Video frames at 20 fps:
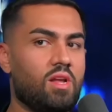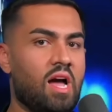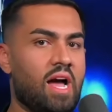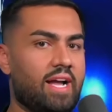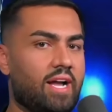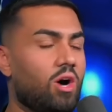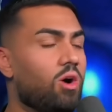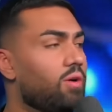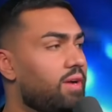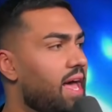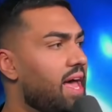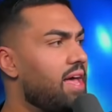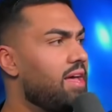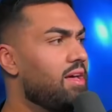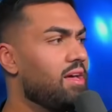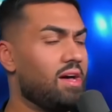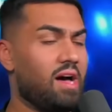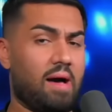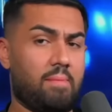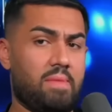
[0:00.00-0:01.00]
I go, okay,
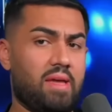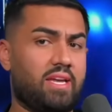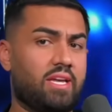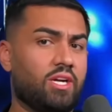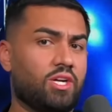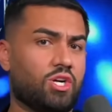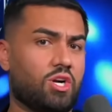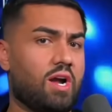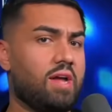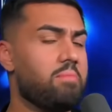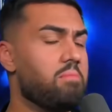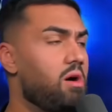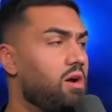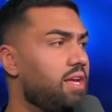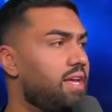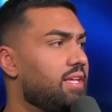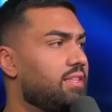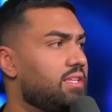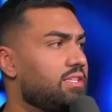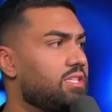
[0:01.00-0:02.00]
I'm making great
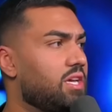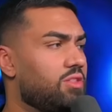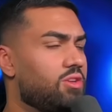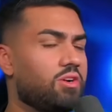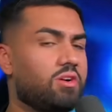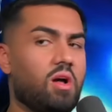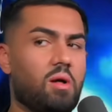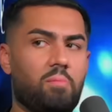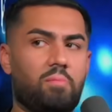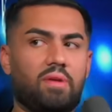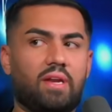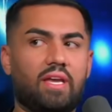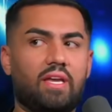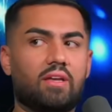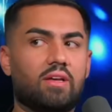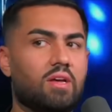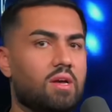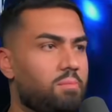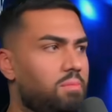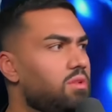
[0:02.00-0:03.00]
money at this other
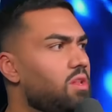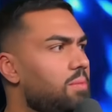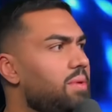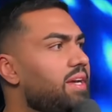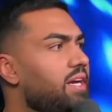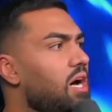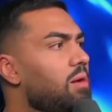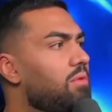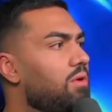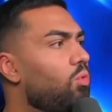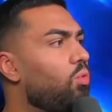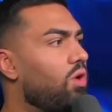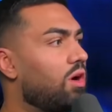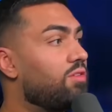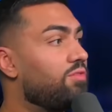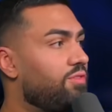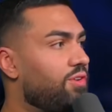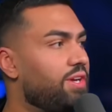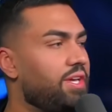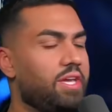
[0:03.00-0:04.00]
company, but let me come and
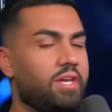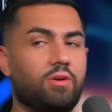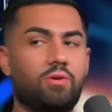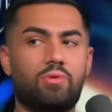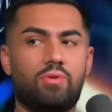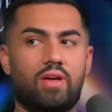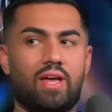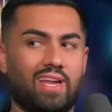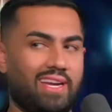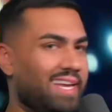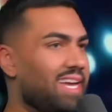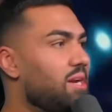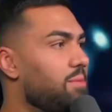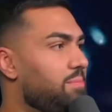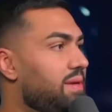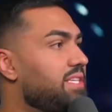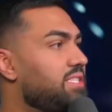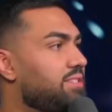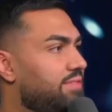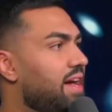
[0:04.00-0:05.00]
work for you and get a
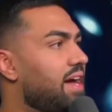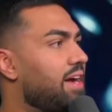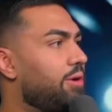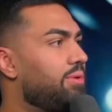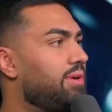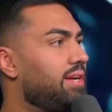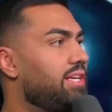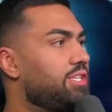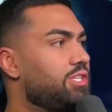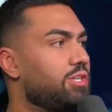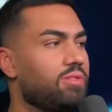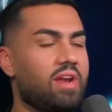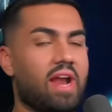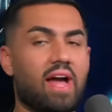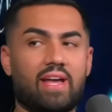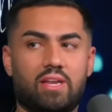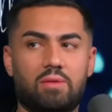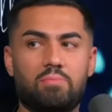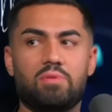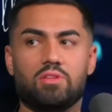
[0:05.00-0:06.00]
piece of equity so that
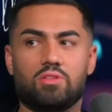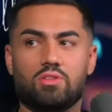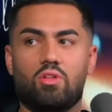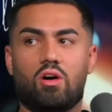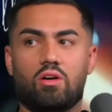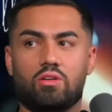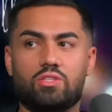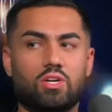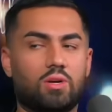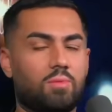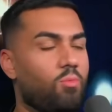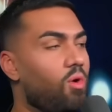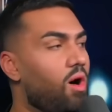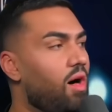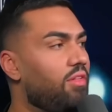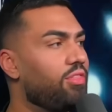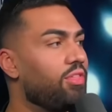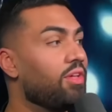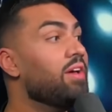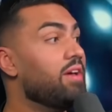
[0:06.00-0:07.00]
I can build long-term
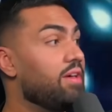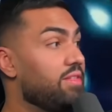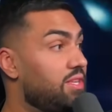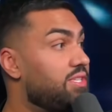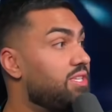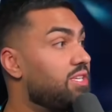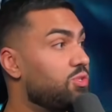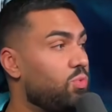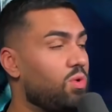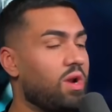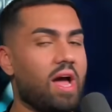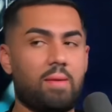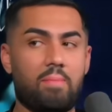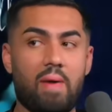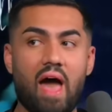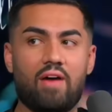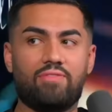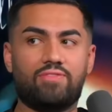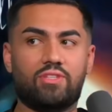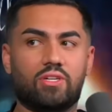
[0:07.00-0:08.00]
wealth. This is what I'm
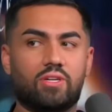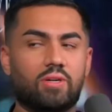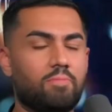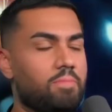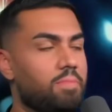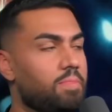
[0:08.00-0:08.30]
after.